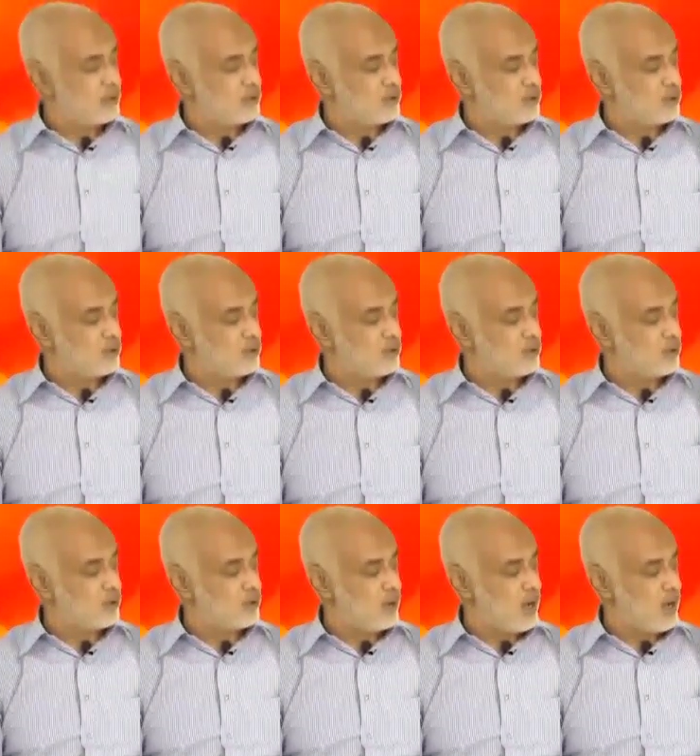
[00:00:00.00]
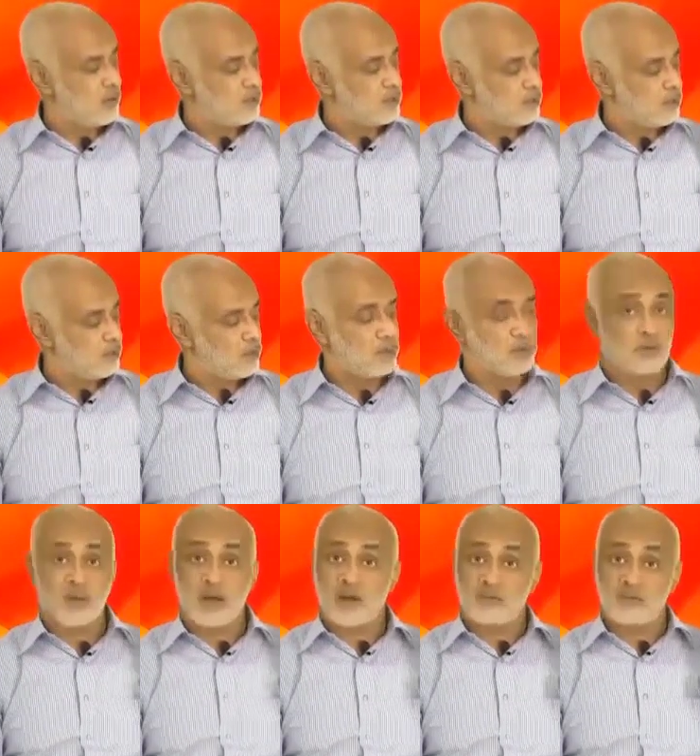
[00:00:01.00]
So I'm sure
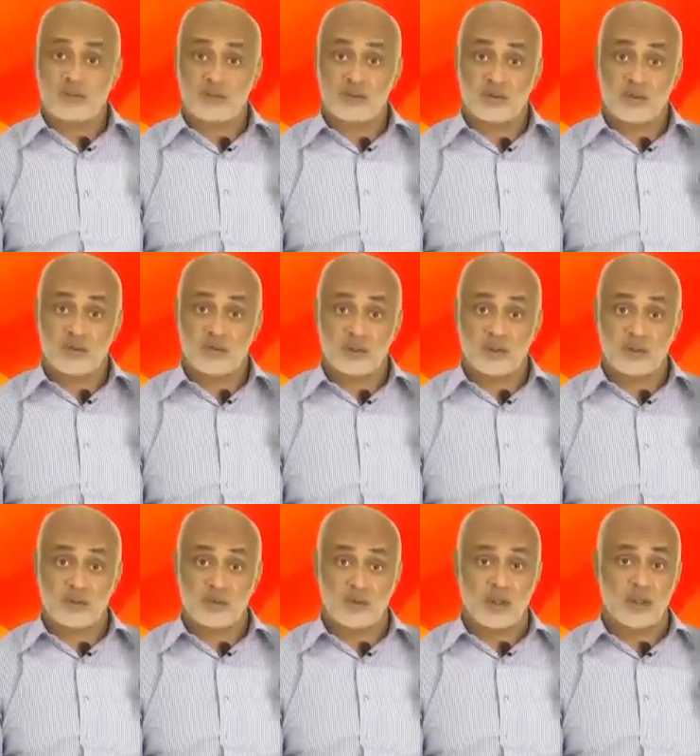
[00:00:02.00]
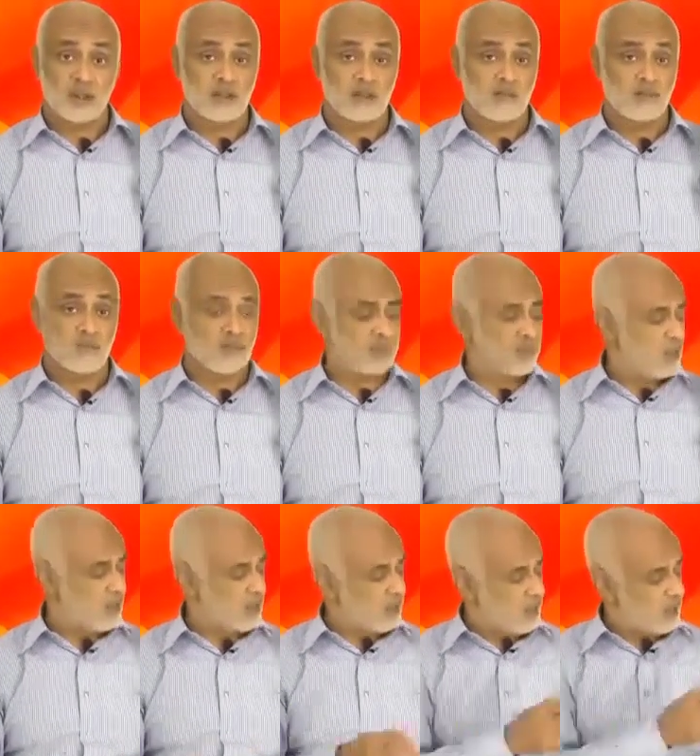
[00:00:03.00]
you have this book with you, right?
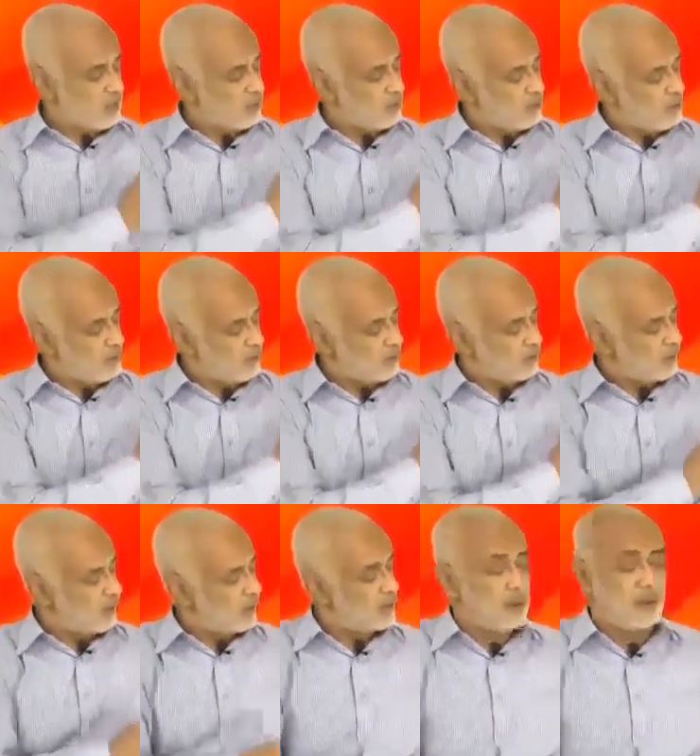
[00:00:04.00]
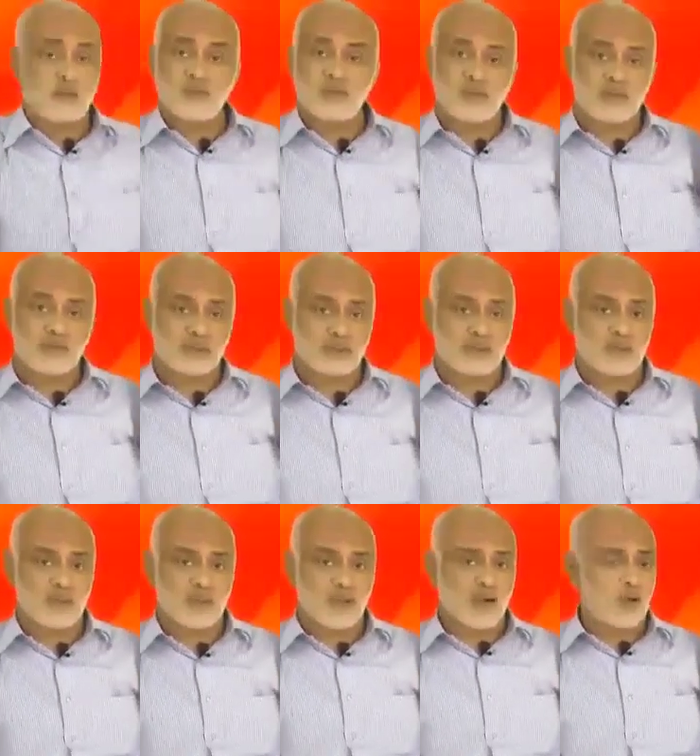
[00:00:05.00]
Can you see the title of this?
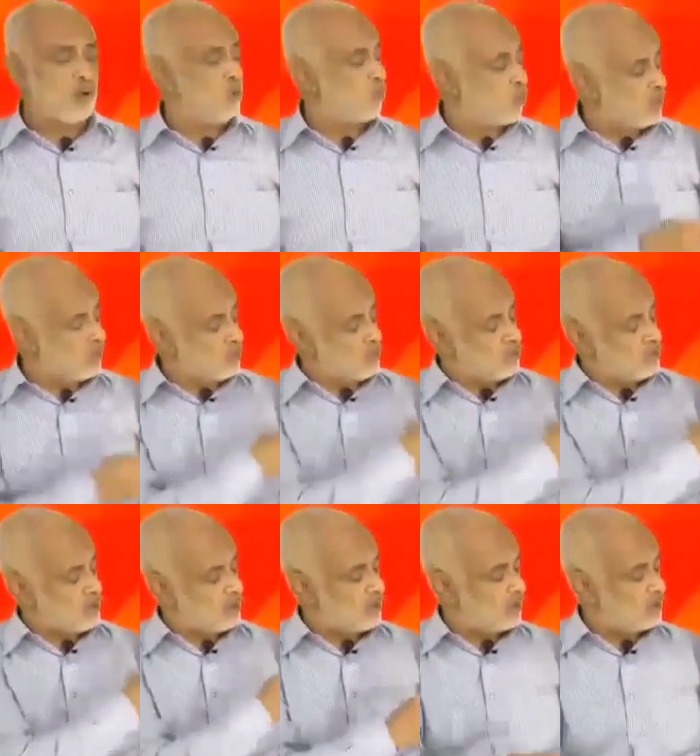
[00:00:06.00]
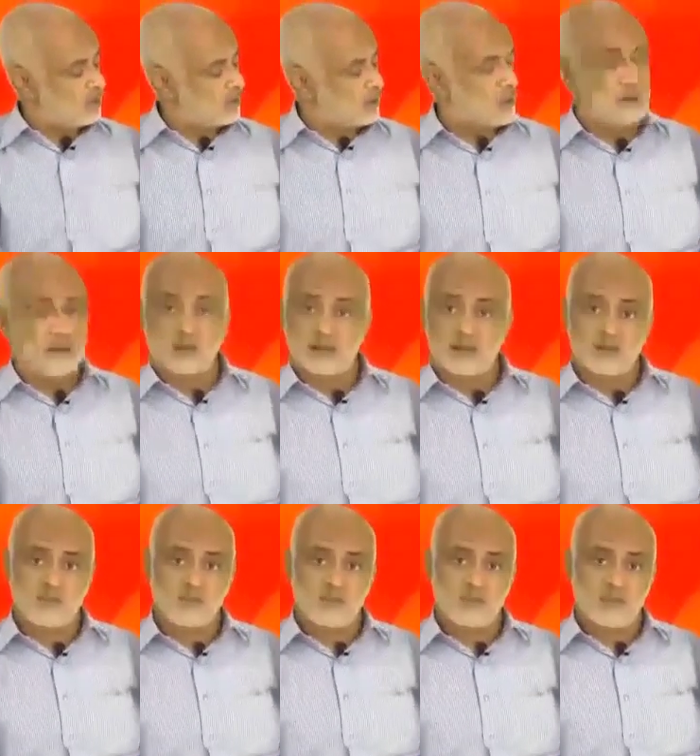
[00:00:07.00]
What do you see on the title?
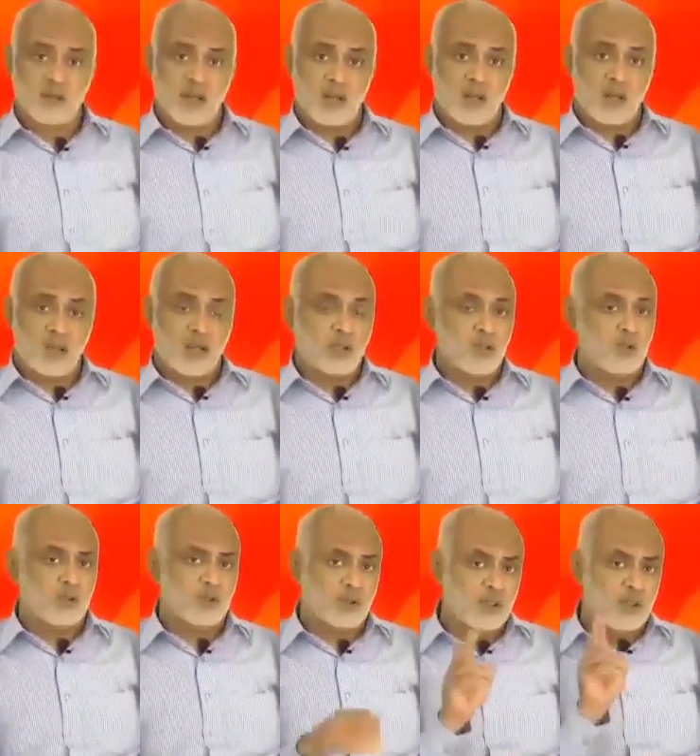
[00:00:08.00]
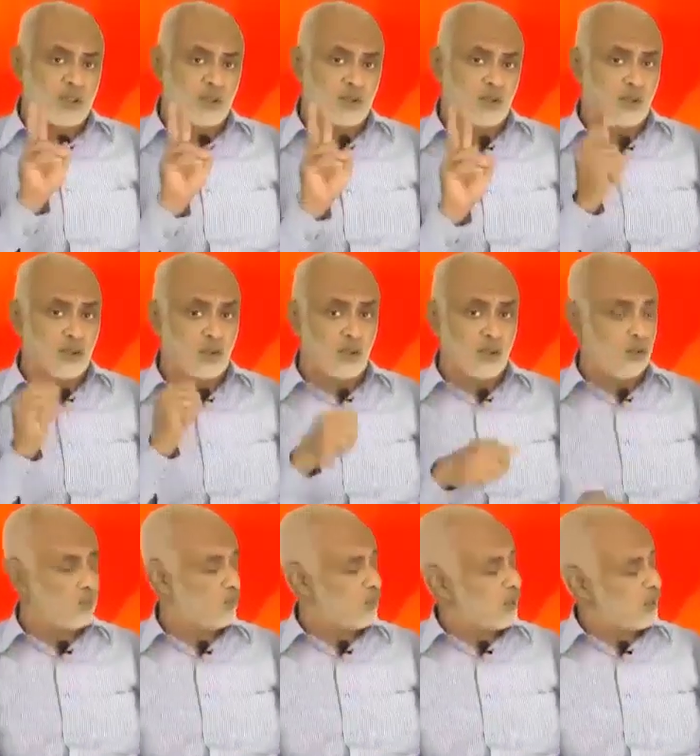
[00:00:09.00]
You see two
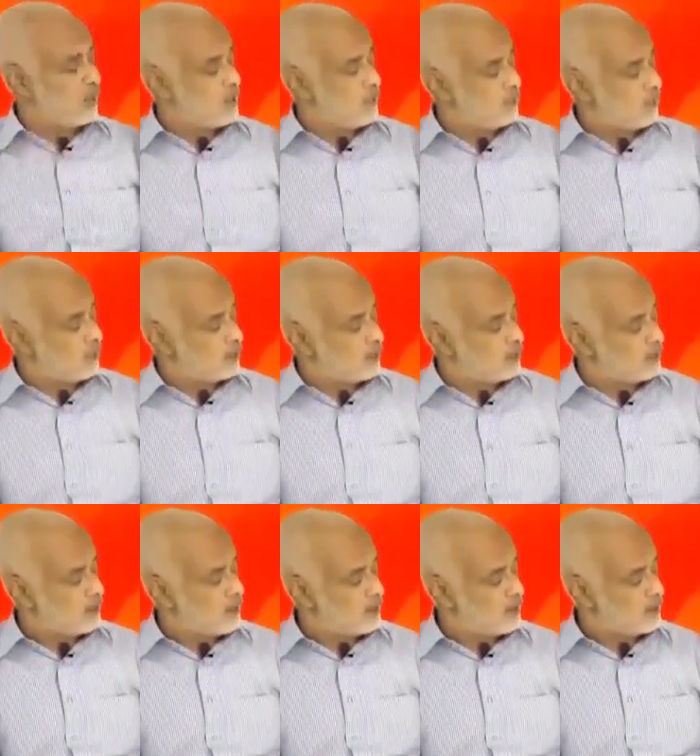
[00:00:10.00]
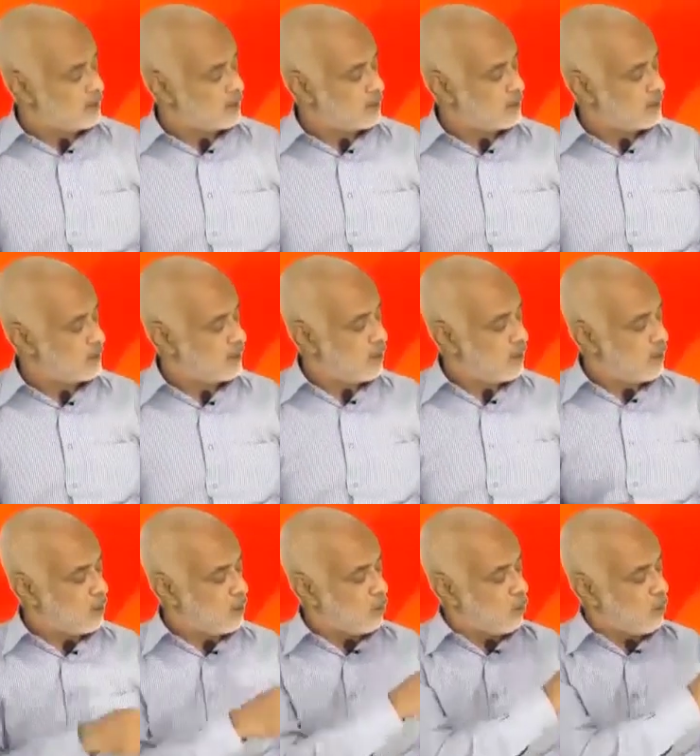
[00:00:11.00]
very important things.
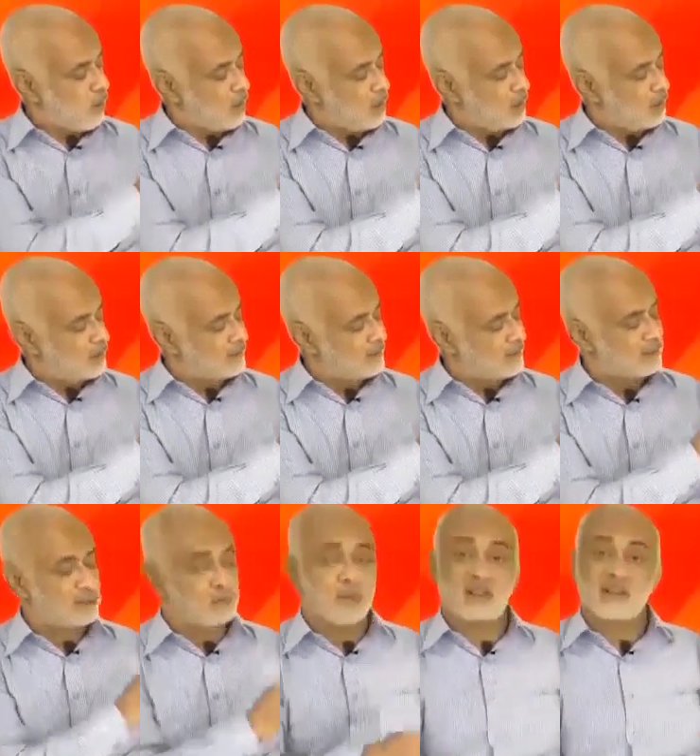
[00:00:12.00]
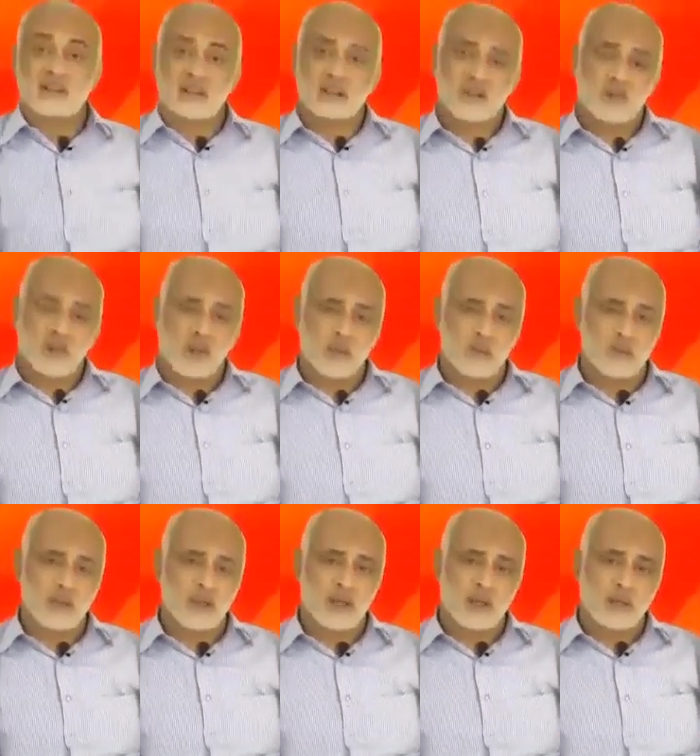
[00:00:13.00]
One is the space shuttle
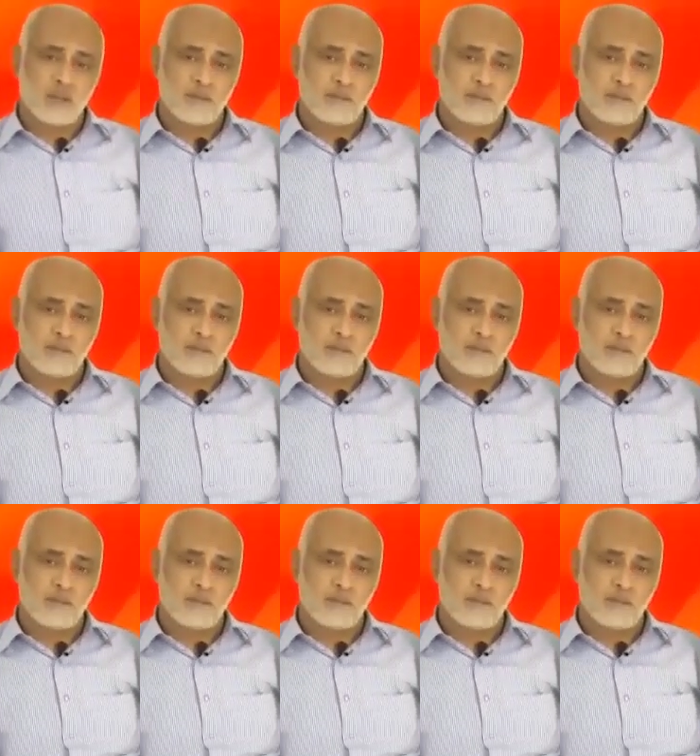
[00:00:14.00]
Columbia,